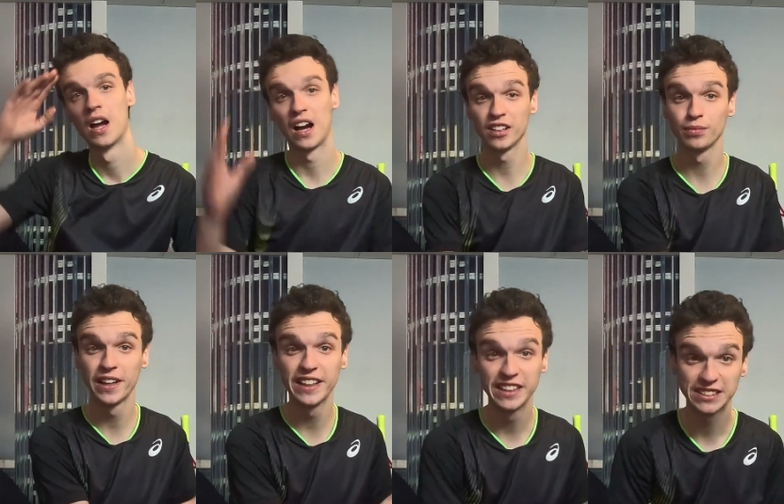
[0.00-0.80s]
Hi
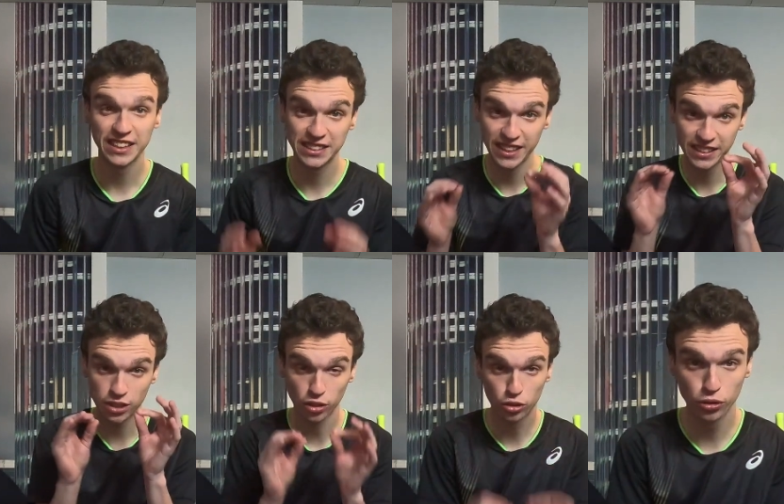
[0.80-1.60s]
everybody, it's Cyclone.
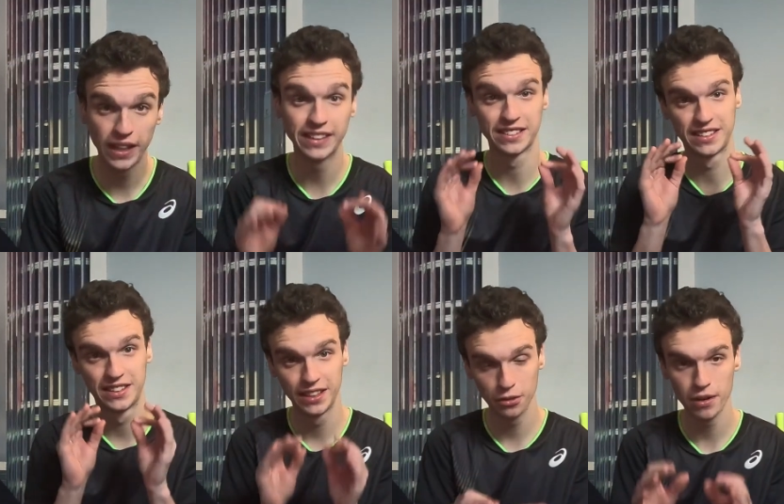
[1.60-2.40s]
Today
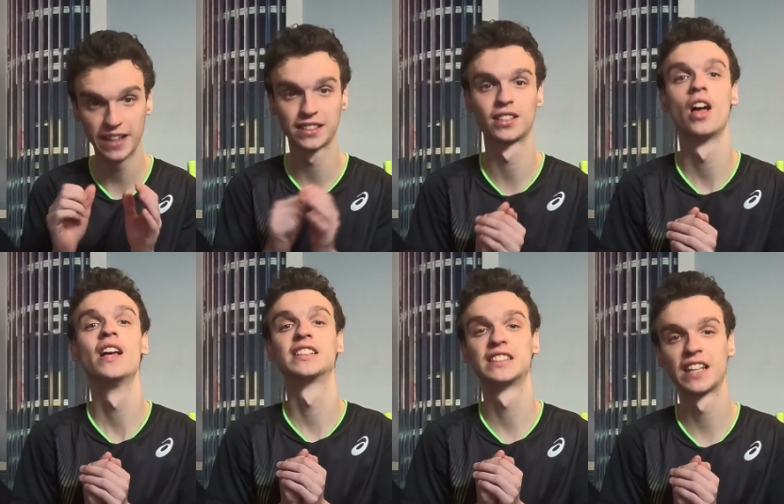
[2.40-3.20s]
DYREEX
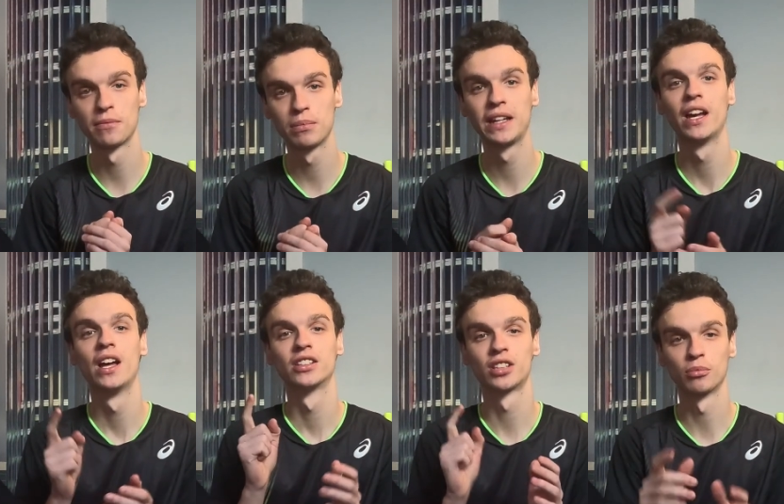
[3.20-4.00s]
sent me
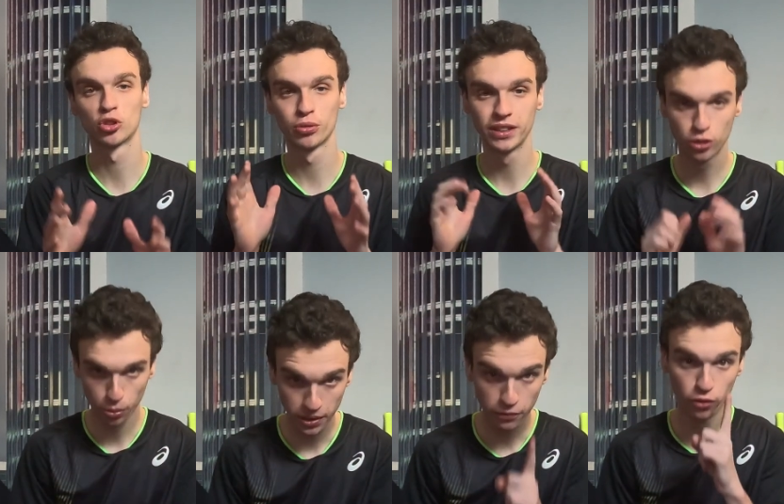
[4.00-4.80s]
some string to
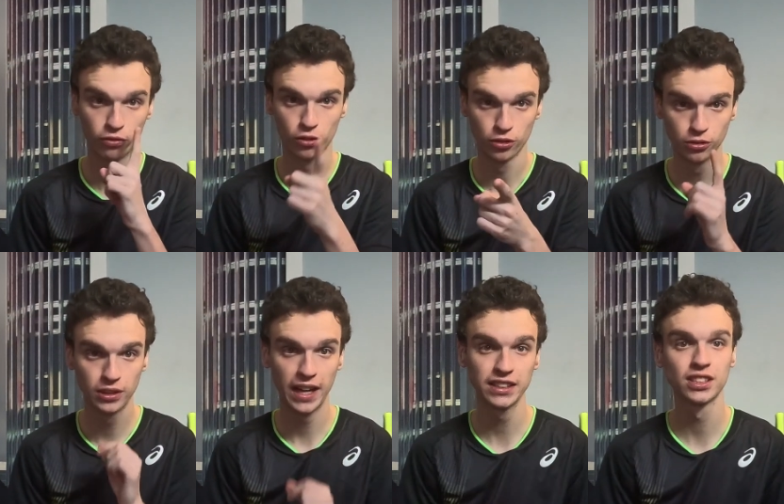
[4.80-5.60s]
review for you
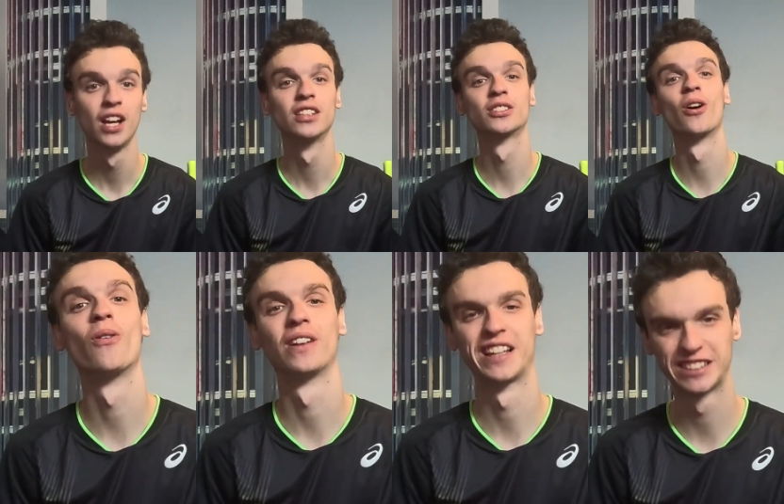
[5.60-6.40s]
guys,
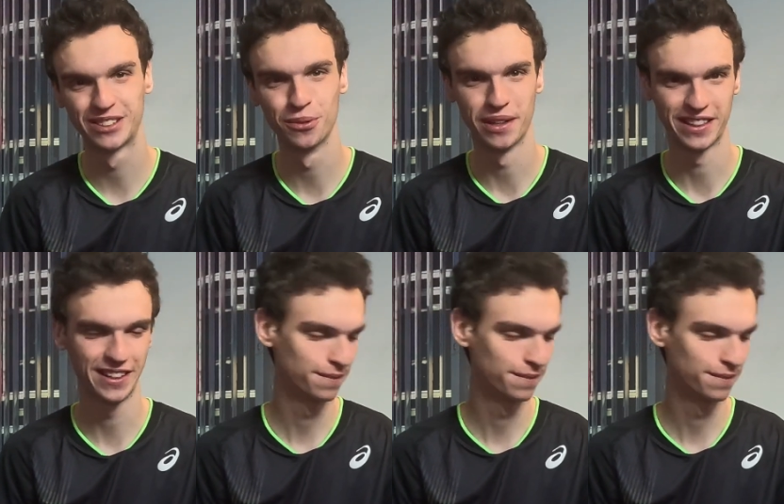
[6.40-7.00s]
so let's do it.